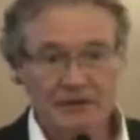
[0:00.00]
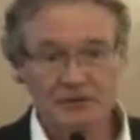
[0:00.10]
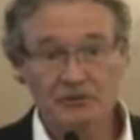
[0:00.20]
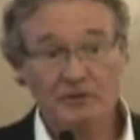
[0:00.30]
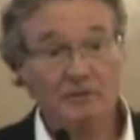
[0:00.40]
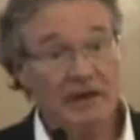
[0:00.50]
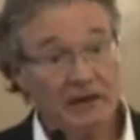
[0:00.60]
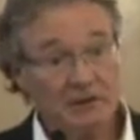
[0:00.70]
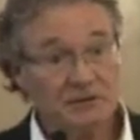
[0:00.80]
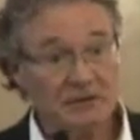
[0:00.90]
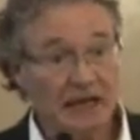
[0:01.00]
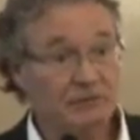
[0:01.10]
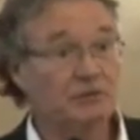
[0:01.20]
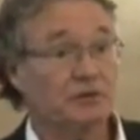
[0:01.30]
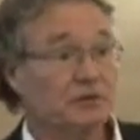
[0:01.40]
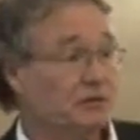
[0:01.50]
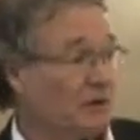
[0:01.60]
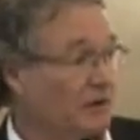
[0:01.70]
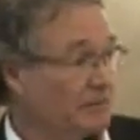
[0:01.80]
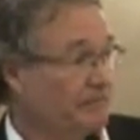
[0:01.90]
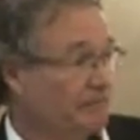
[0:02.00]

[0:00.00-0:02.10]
So the medical staff took this on.